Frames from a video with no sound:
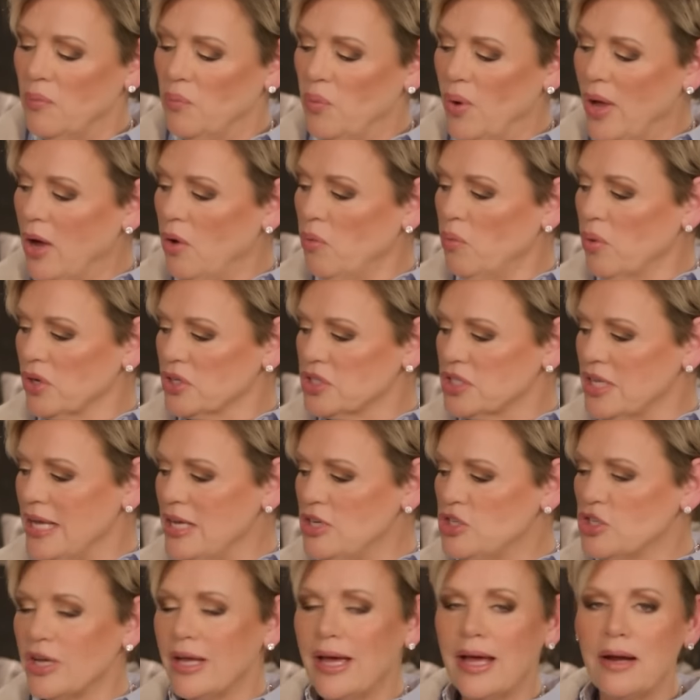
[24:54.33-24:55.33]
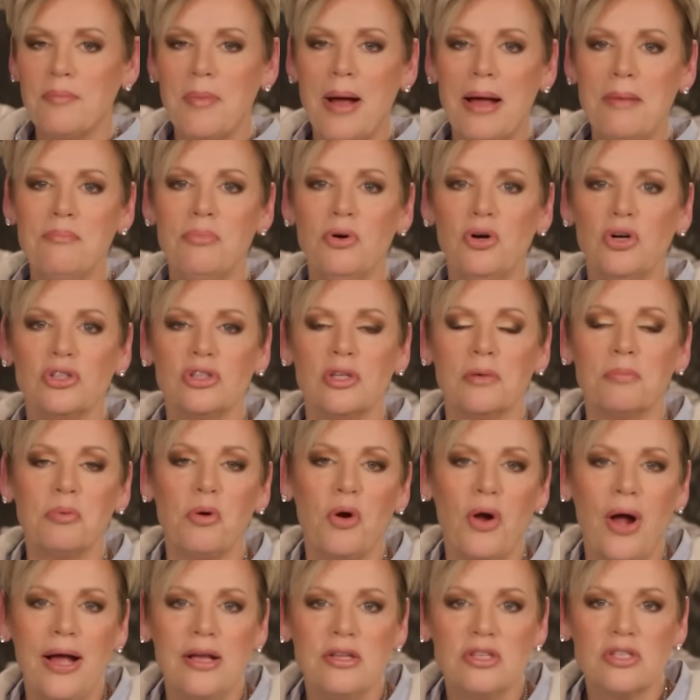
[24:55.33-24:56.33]
Well, we're teaching out of my book, The
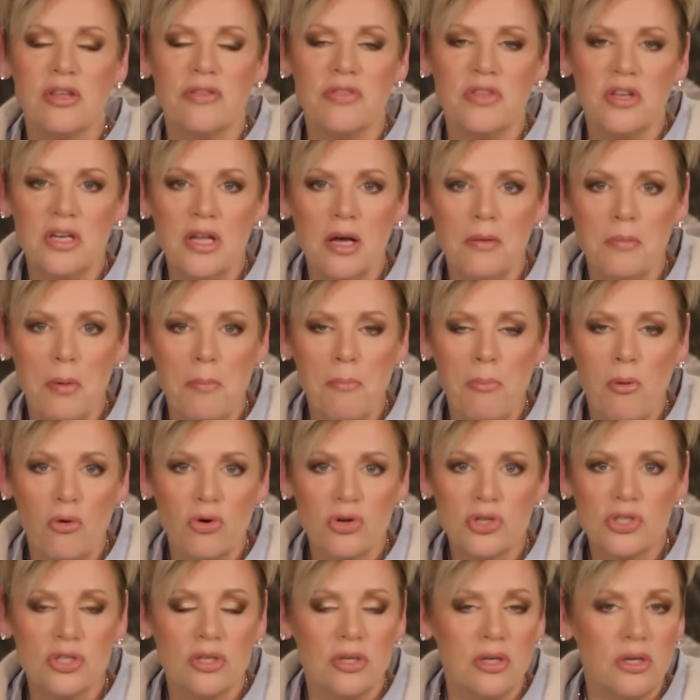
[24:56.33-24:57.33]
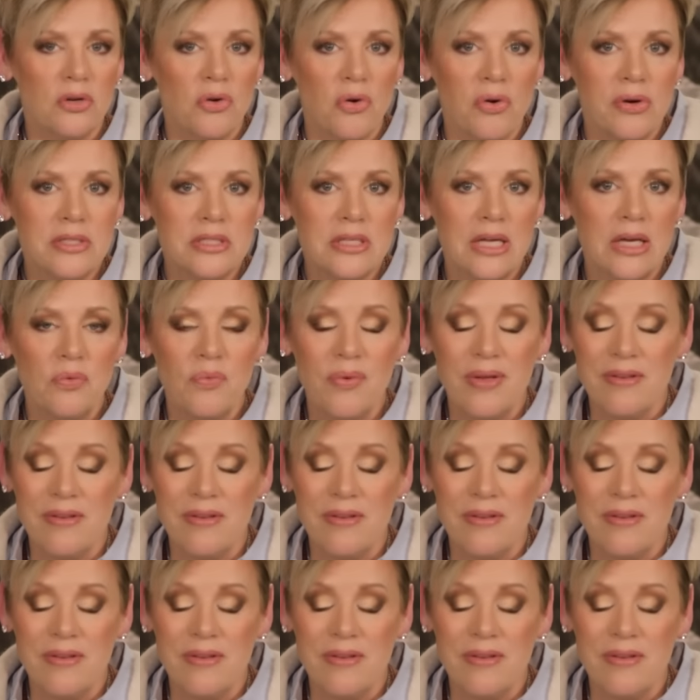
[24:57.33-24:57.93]
Price of the Double Portion Anointing.